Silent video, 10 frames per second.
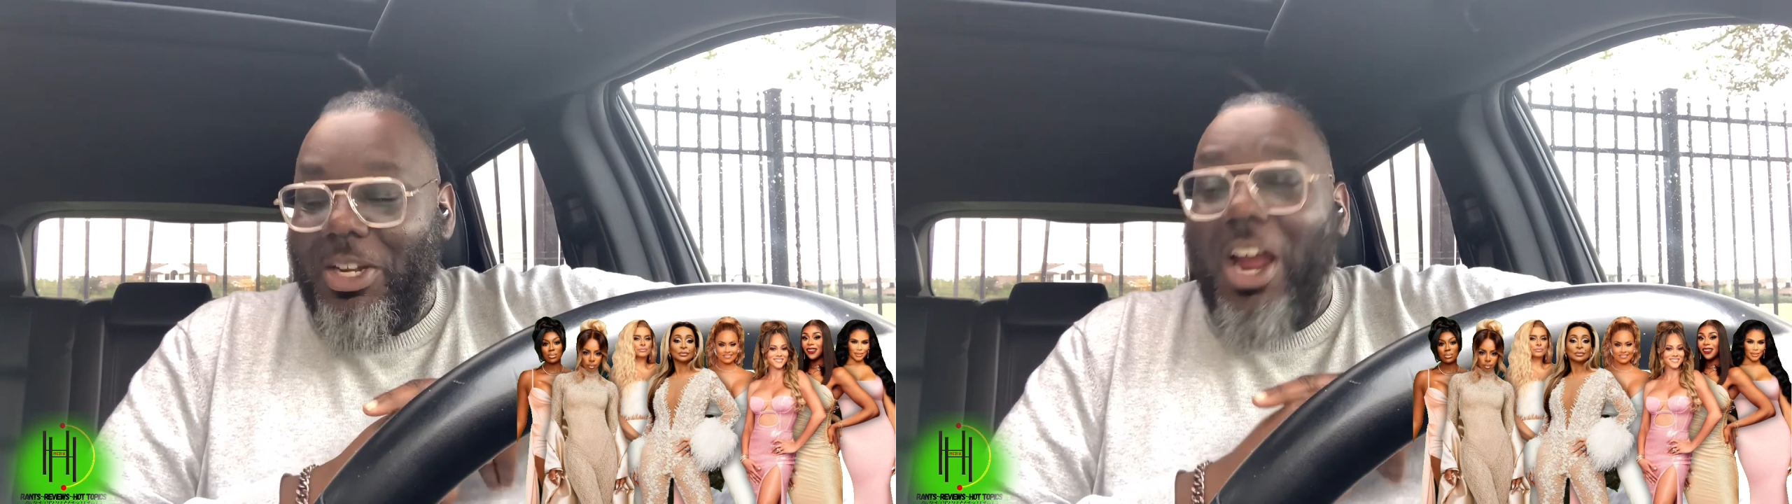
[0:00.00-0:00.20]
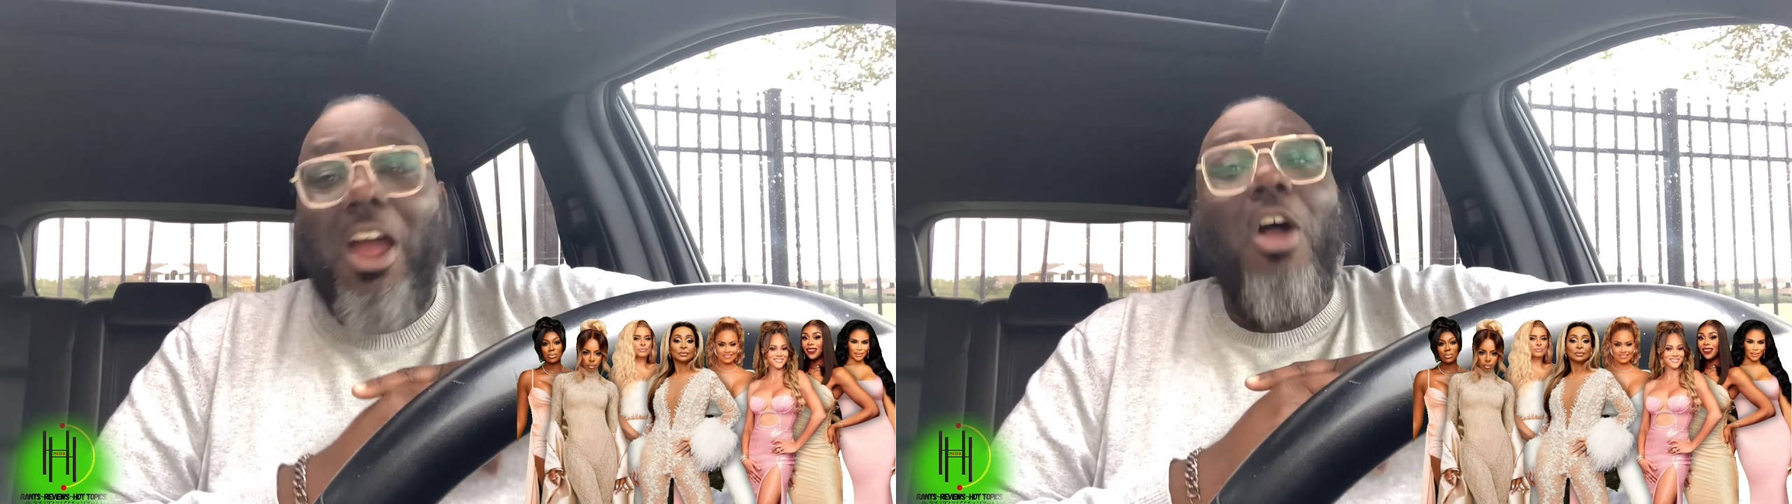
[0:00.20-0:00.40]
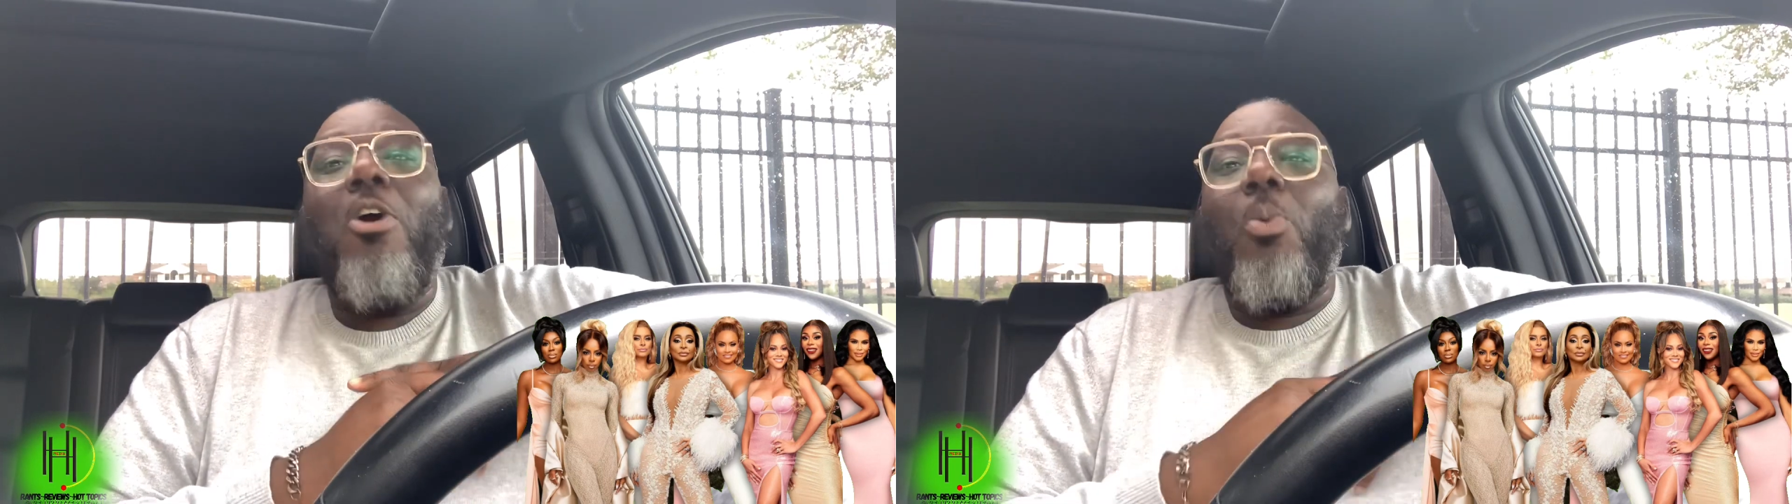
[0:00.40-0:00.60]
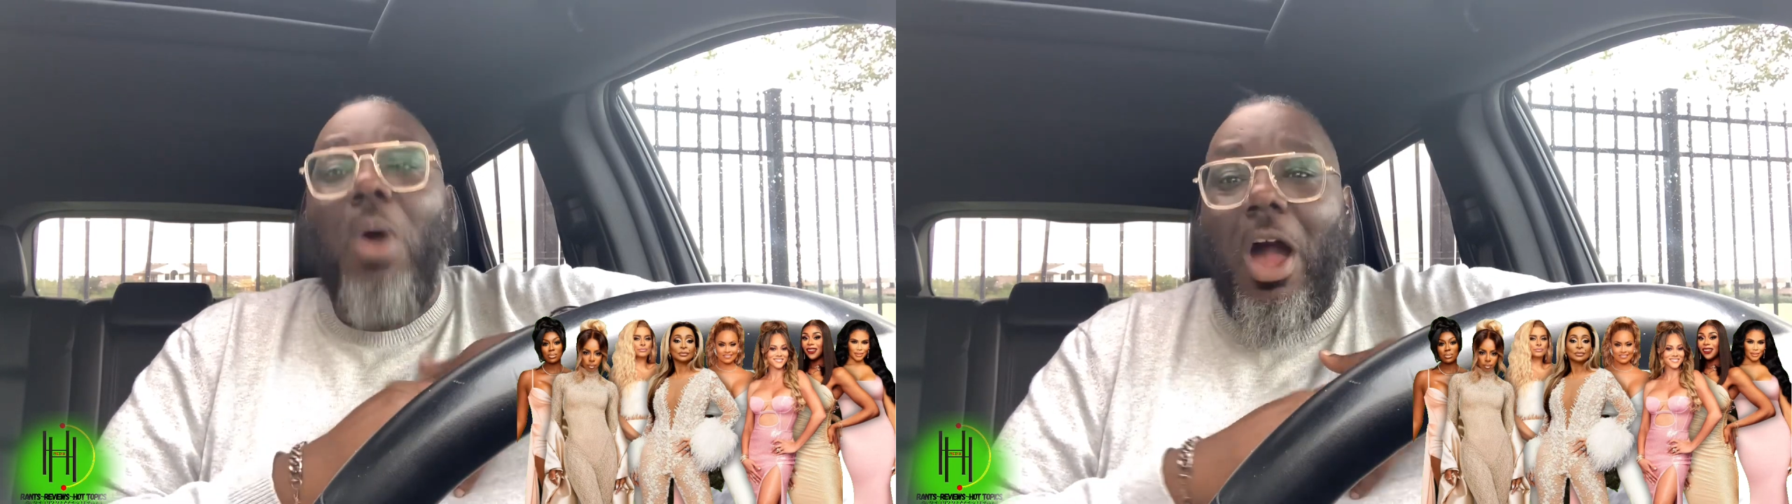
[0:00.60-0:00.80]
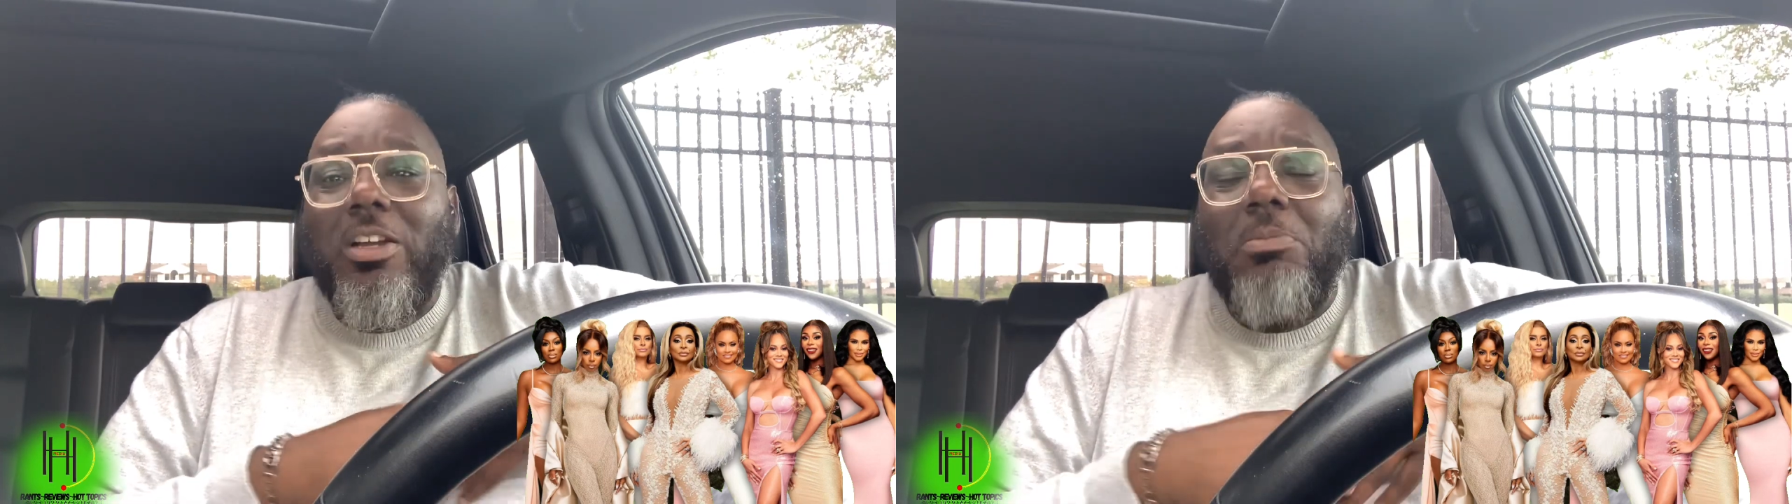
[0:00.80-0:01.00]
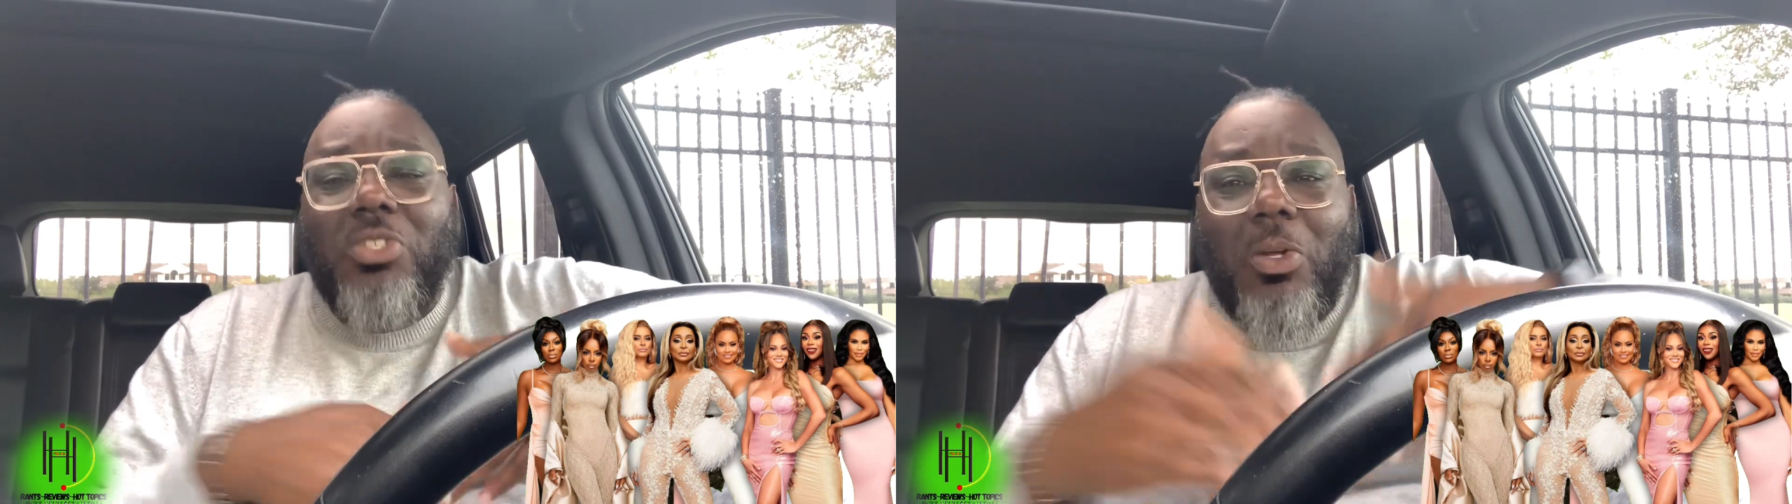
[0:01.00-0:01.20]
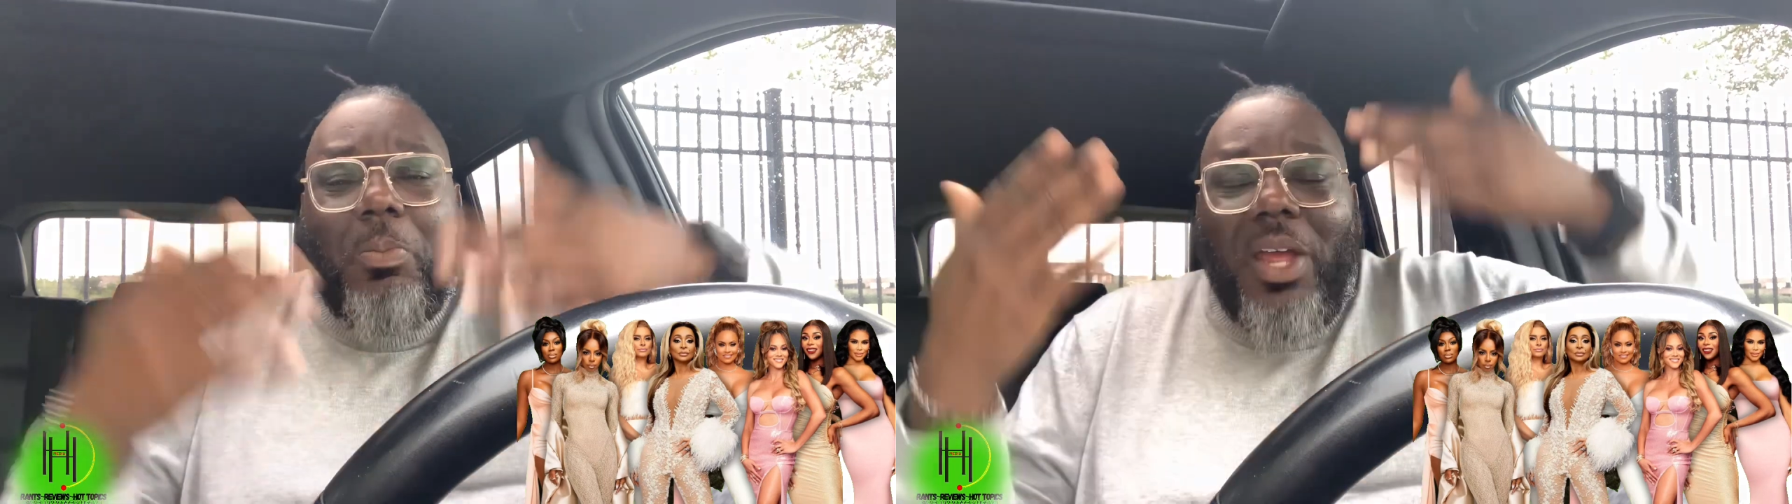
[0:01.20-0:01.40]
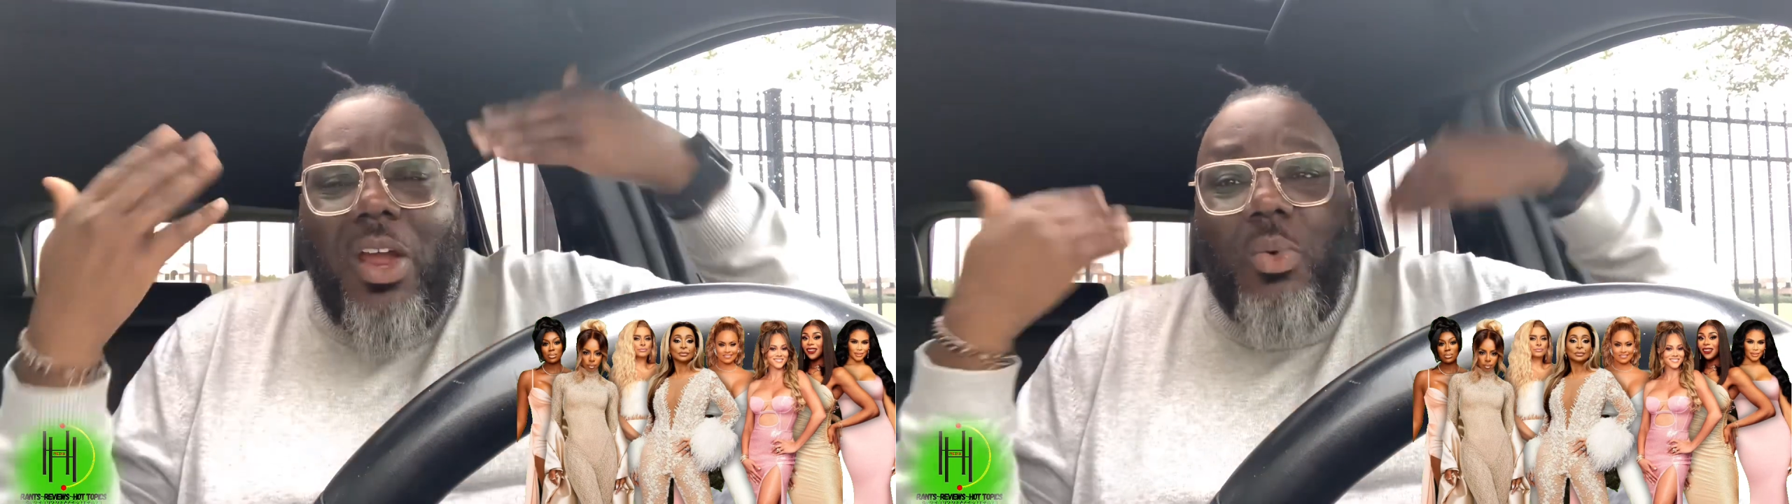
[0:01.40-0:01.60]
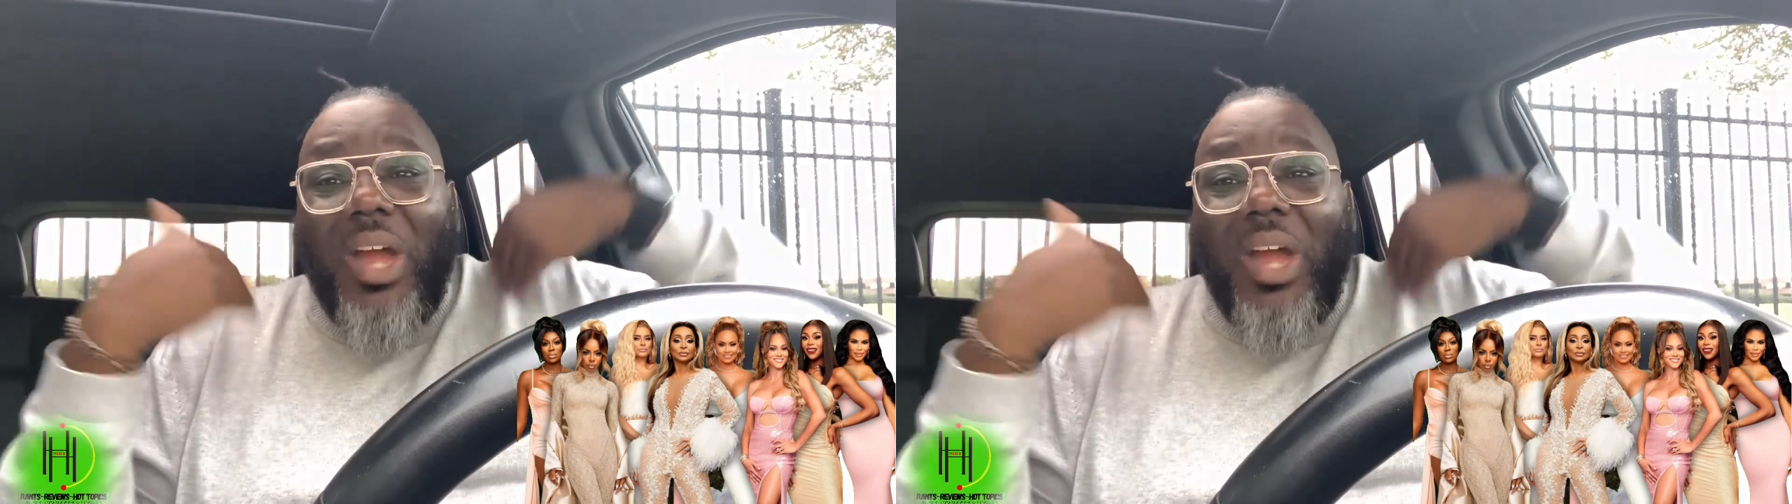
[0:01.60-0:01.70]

Girl, welcome to being